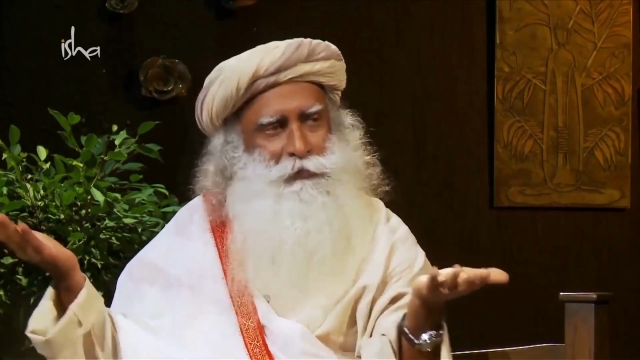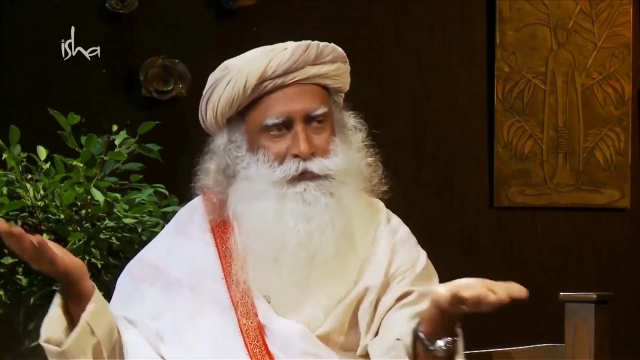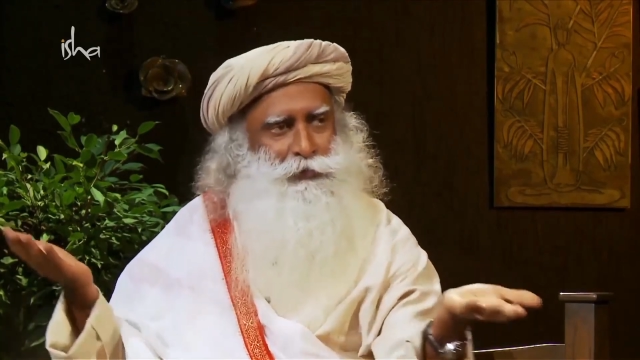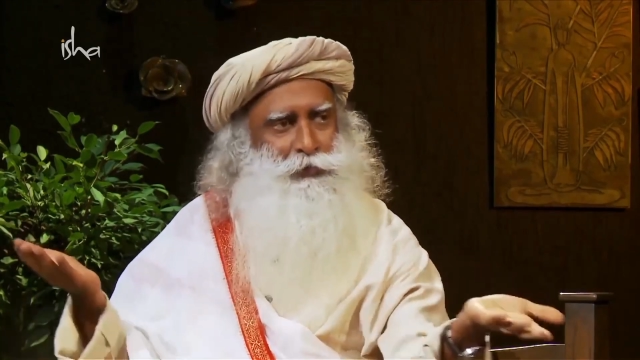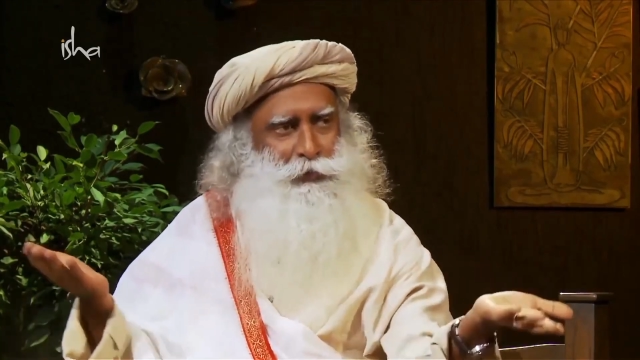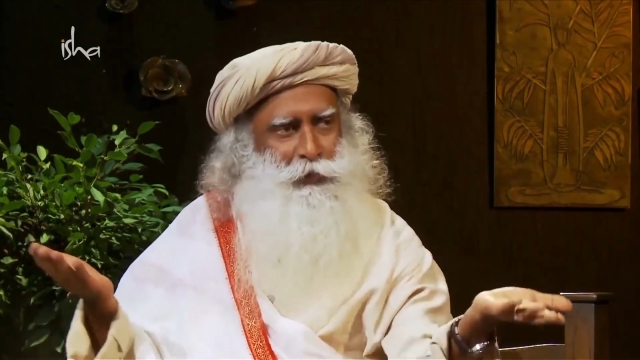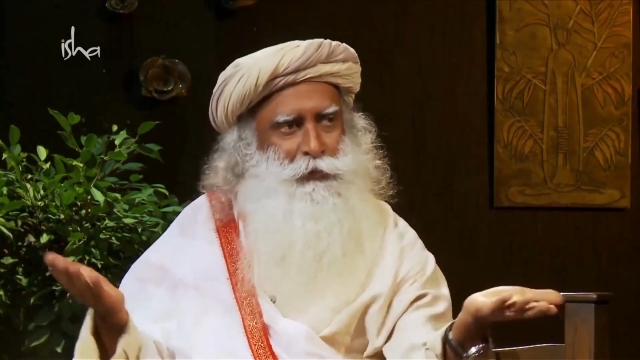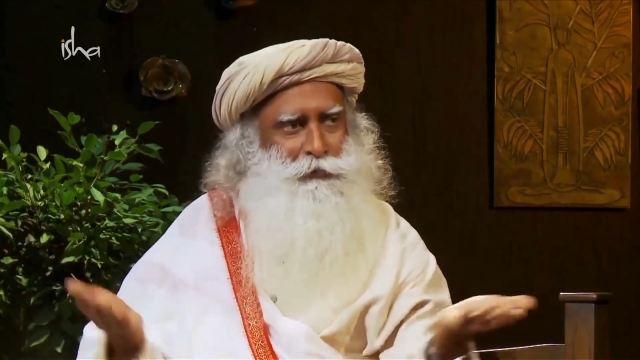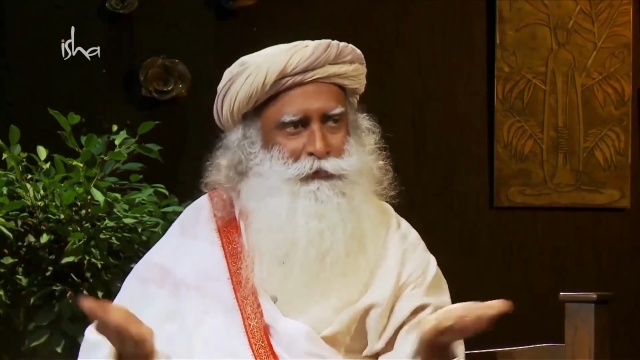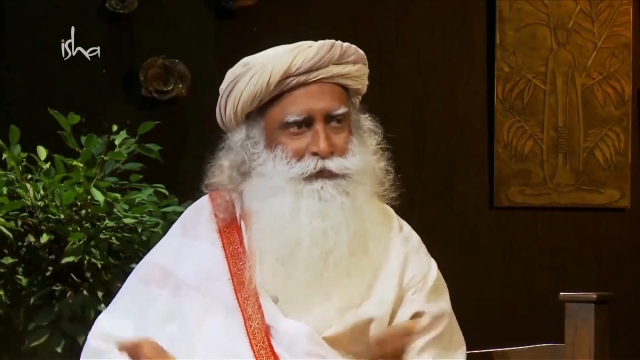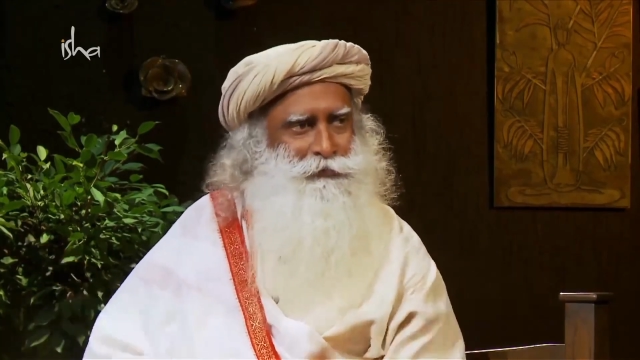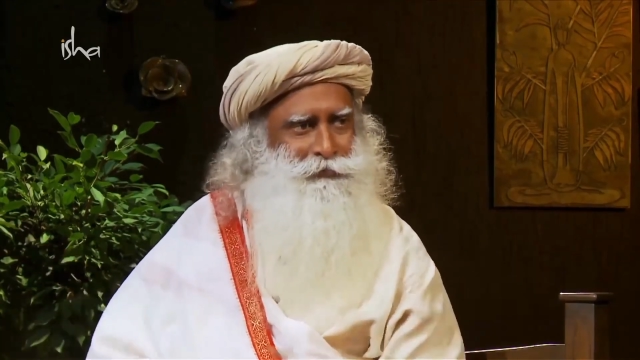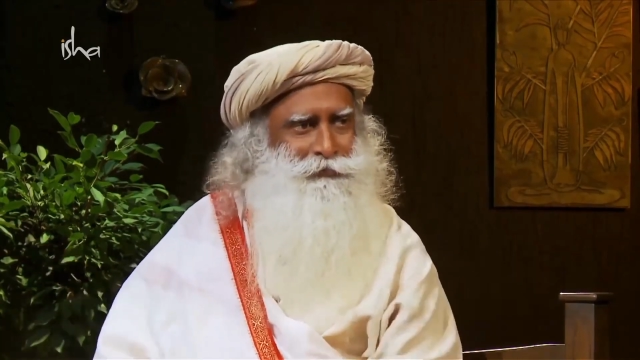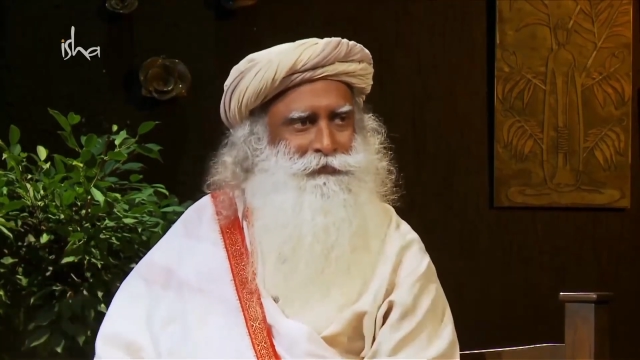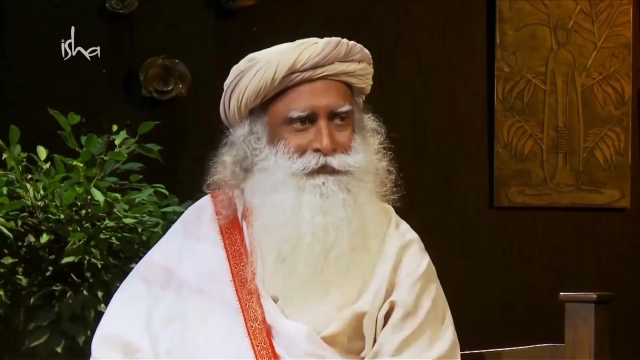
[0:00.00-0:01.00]
you know,
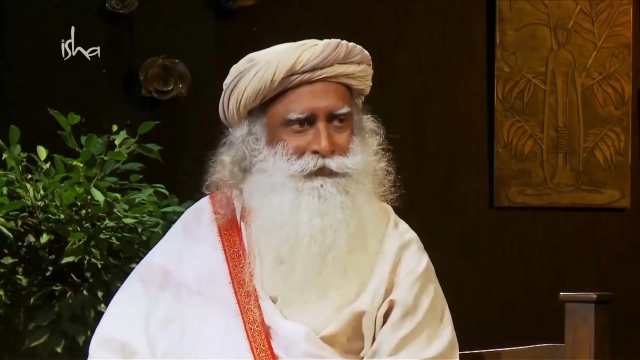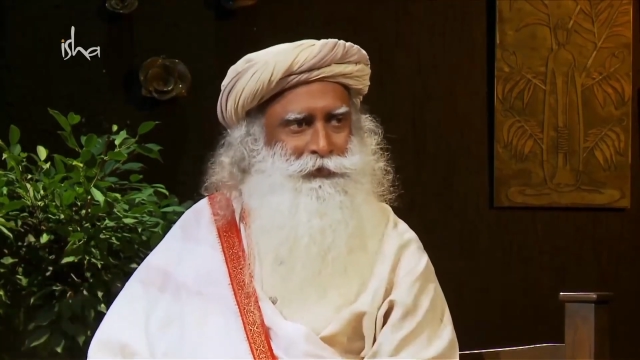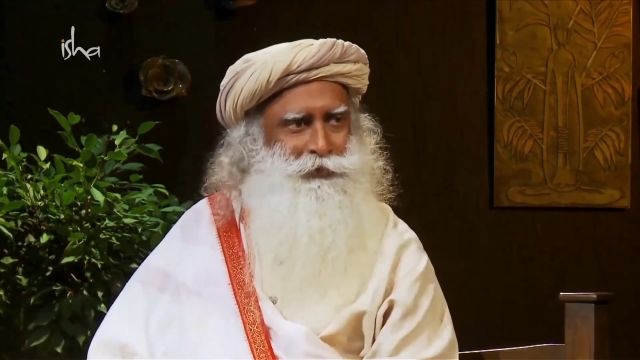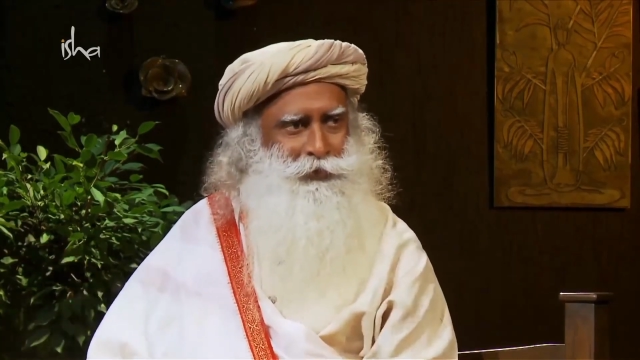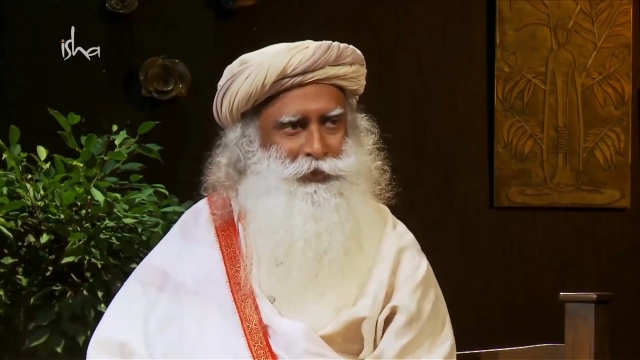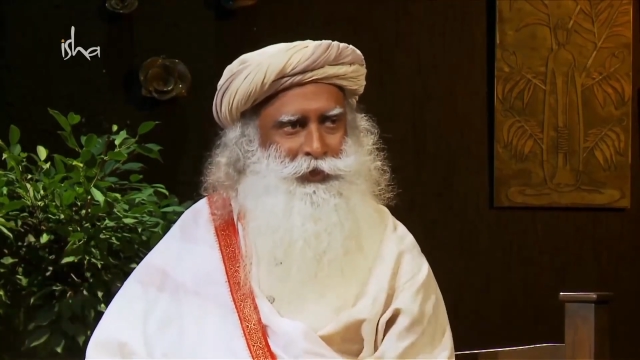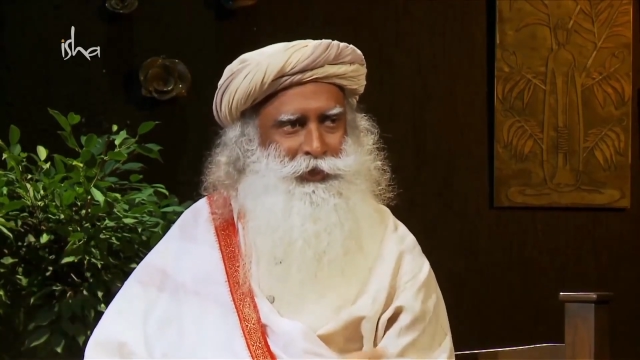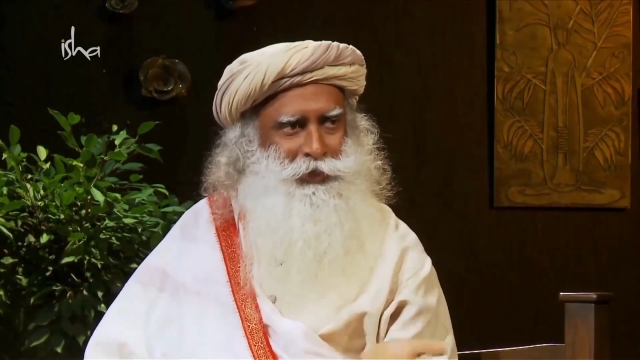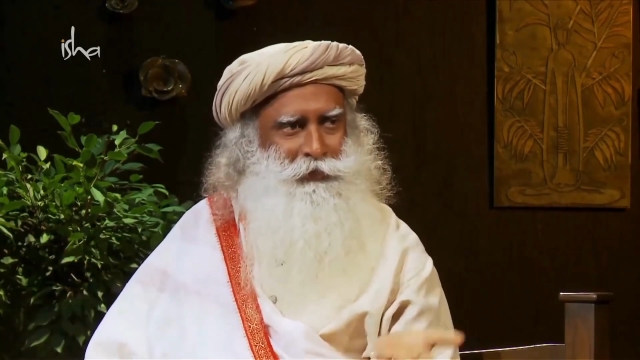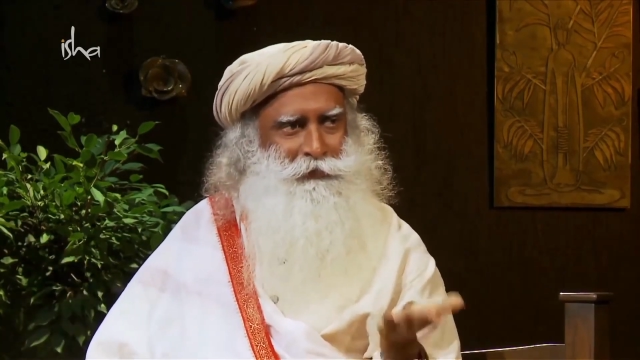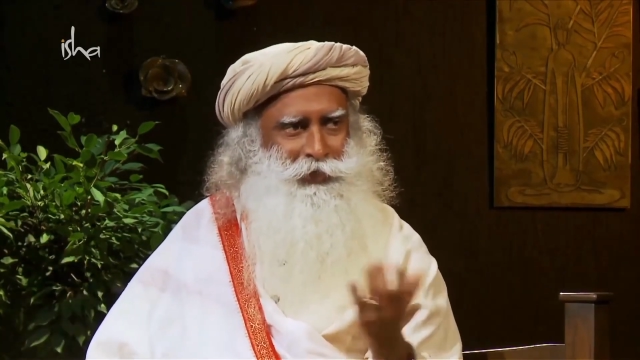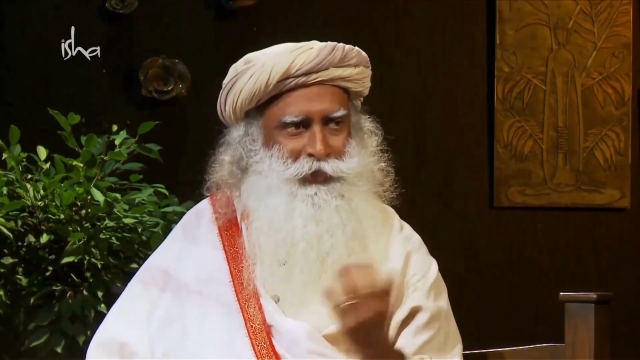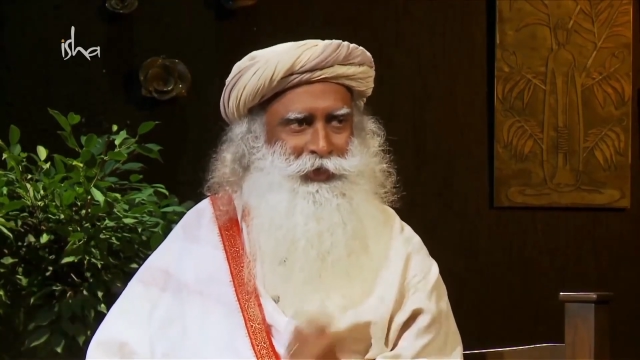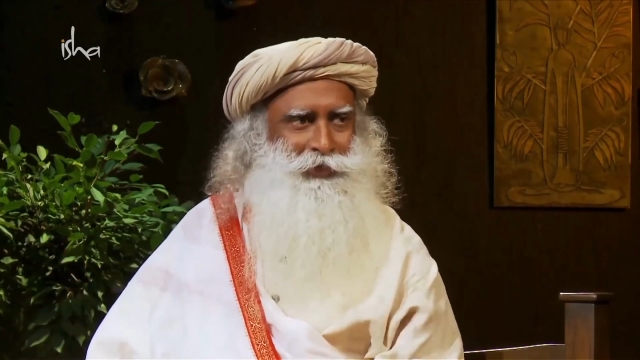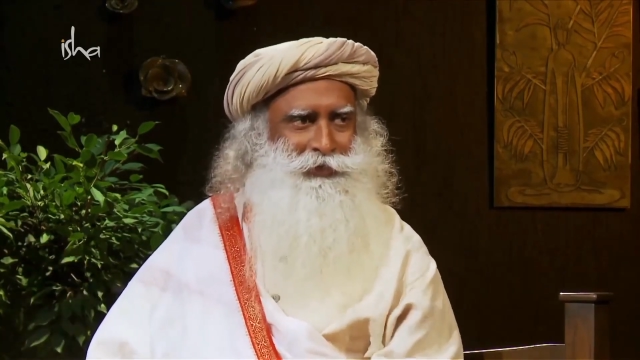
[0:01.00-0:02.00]
you see it
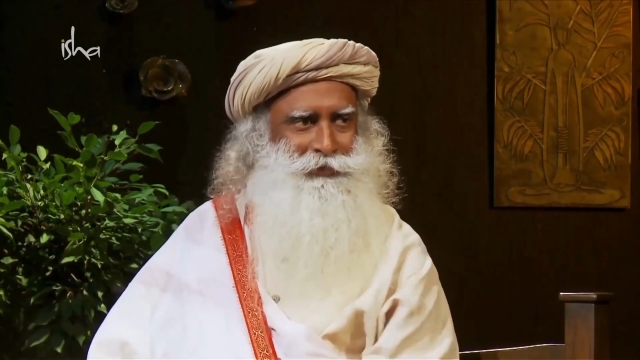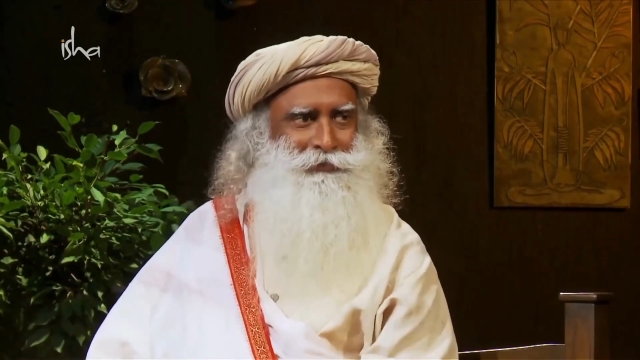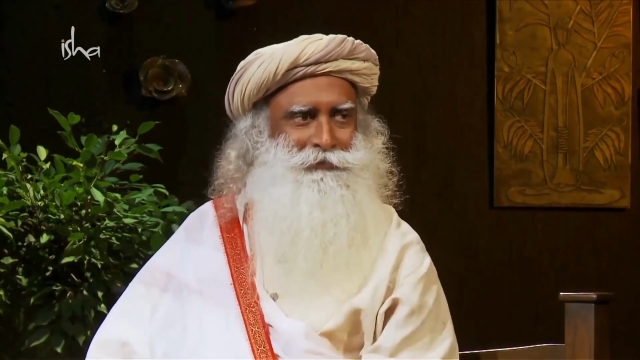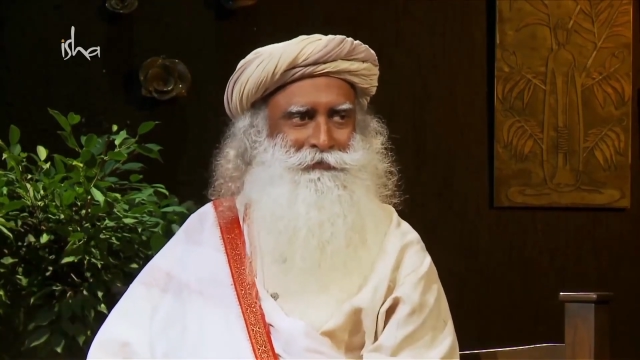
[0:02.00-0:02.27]
every day.